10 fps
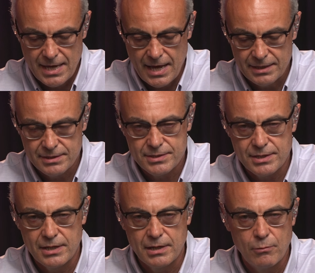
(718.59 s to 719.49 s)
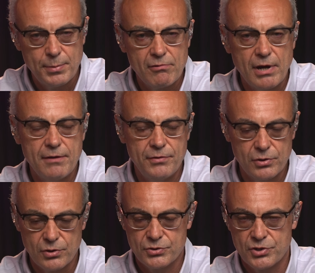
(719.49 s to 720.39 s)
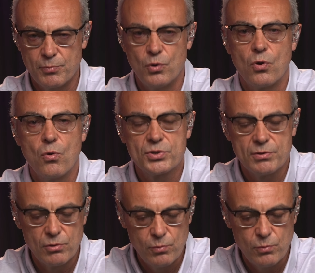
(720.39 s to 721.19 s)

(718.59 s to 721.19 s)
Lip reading: And it would be great if you could support also